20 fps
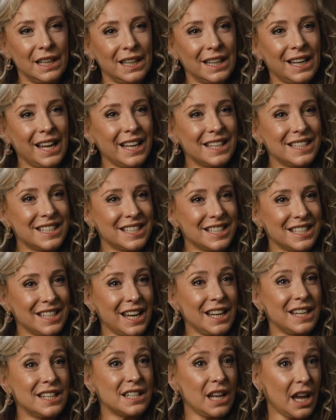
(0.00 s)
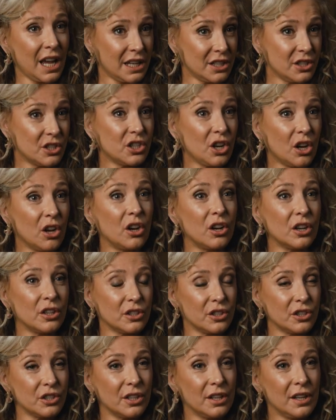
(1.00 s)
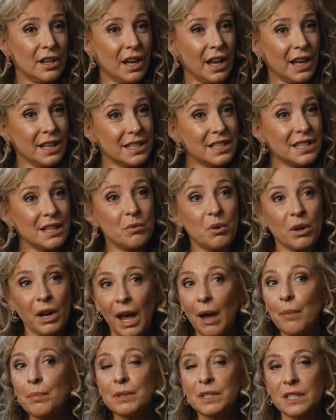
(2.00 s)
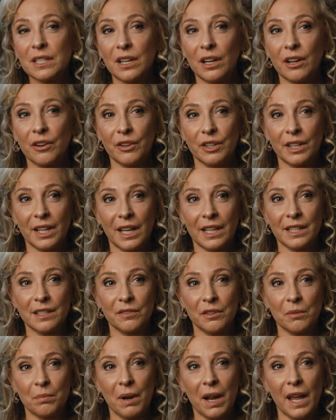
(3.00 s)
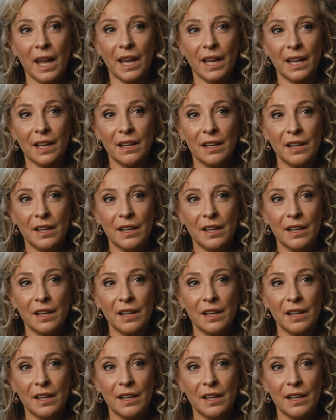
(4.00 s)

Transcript: against state and church and see what happens to her at the end of the play,